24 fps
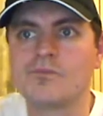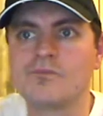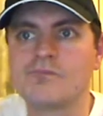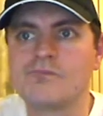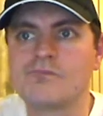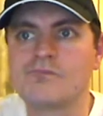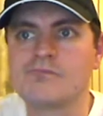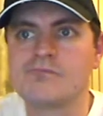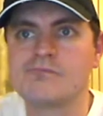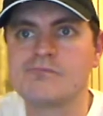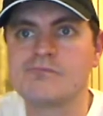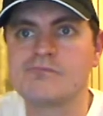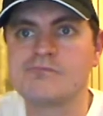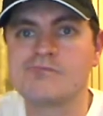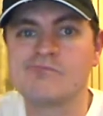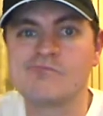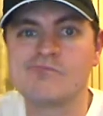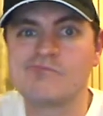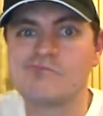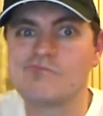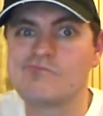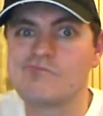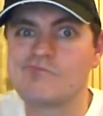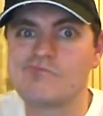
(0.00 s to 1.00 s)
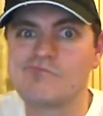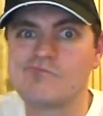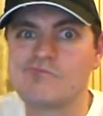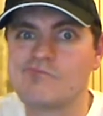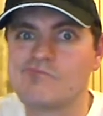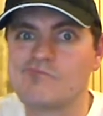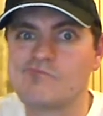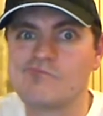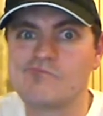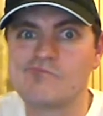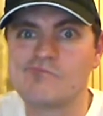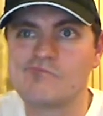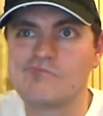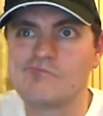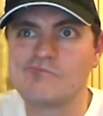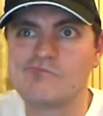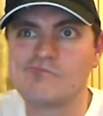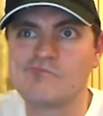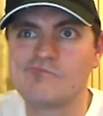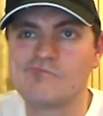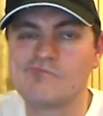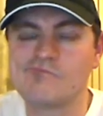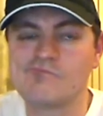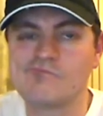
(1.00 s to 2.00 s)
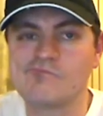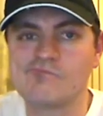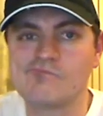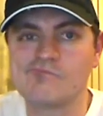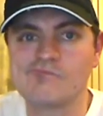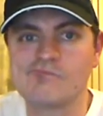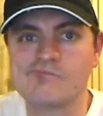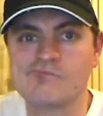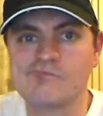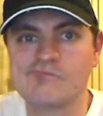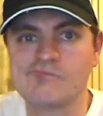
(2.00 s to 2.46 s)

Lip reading: (no one is talking)